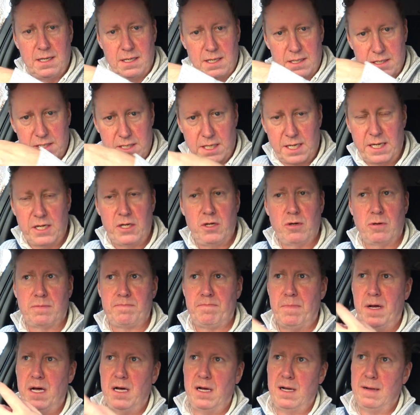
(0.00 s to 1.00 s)
so then you're
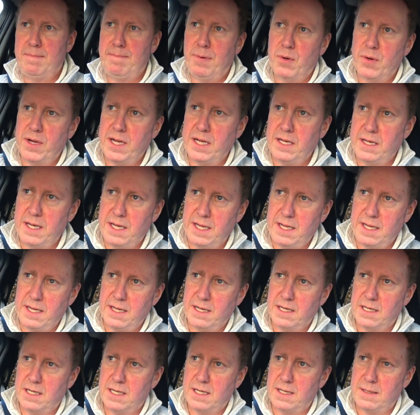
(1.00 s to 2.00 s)
putting
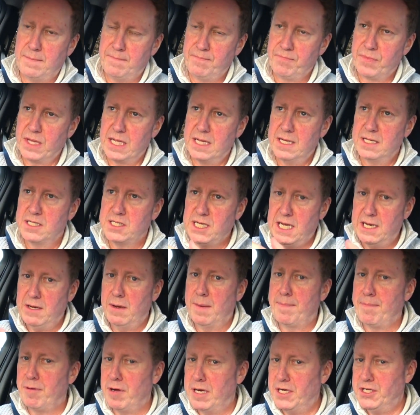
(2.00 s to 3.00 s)
the centre
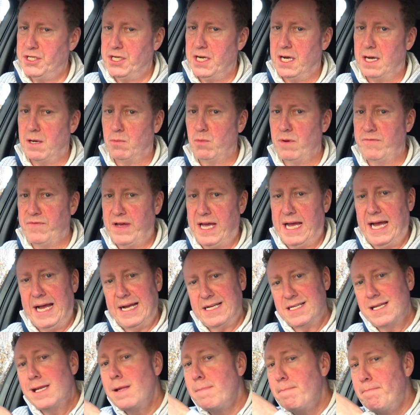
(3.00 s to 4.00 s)
of pressure without
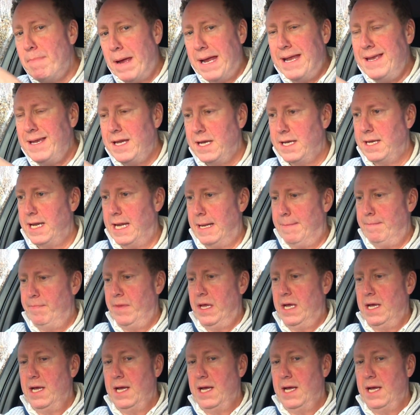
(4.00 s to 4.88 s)
actually bending them,